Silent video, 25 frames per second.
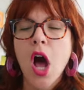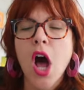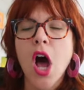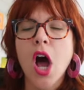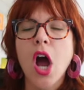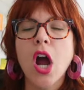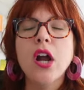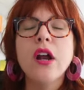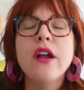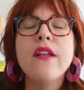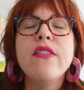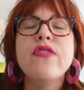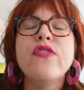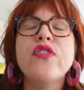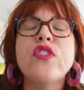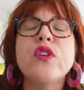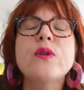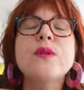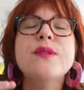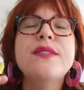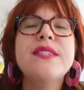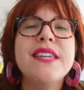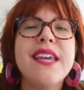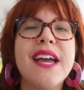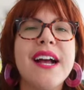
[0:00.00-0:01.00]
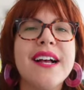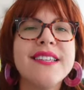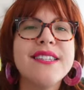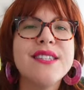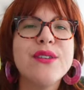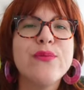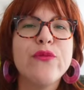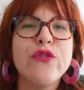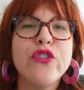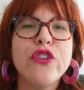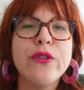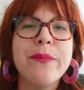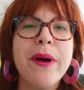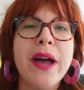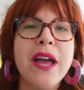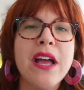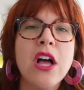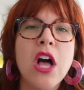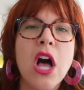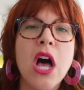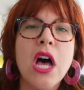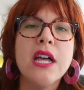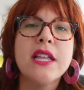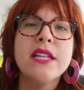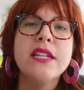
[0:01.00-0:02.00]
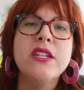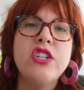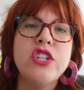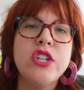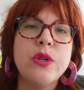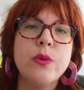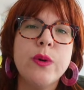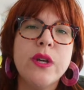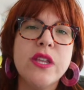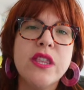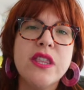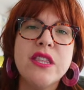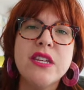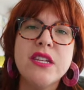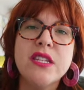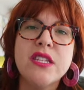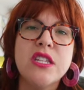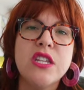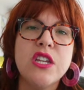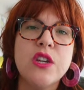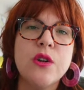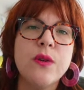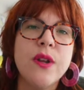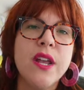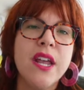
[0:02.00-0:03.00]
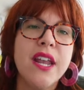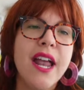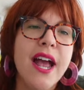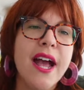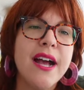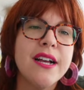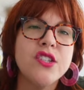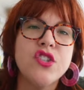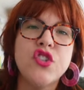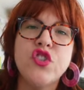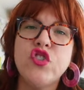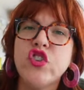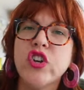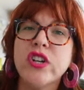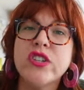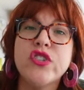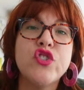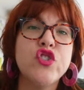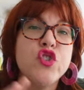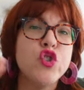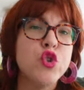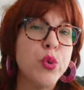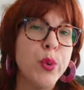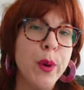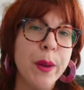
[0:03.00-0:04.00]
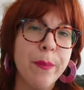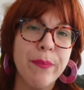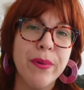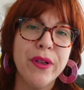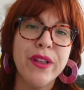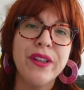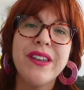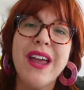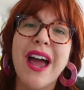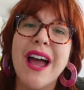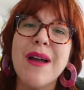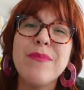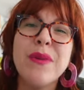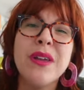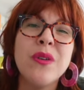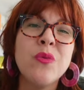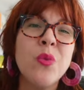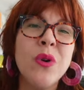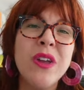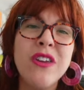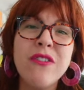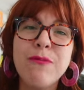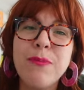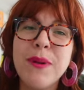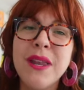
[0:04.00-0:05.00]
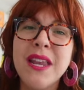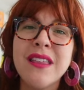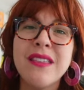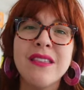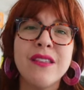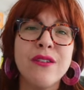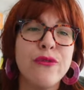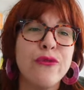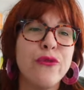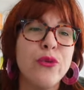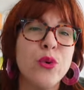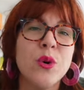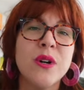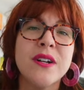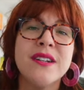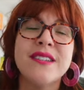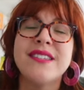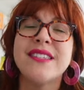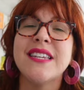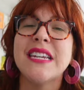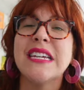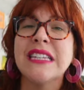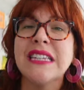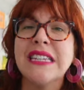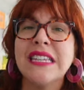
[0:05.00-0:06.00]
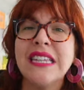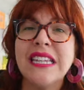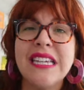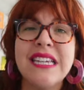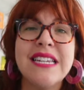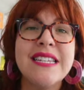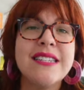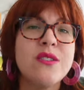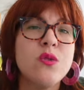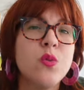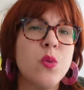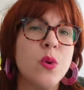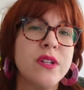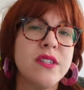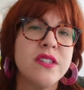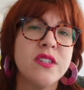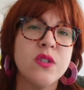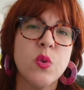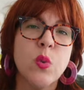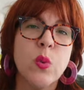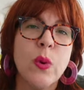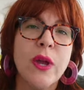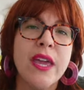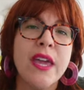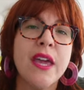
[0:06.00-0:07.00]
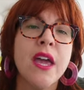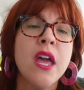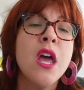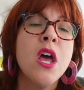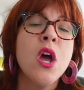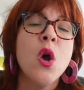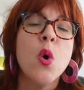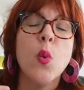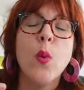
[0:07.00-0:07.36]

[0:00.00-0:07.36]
Our enthusiasm for mycology with this unit has just tripled. I mean, we've been in the forest at least once a week.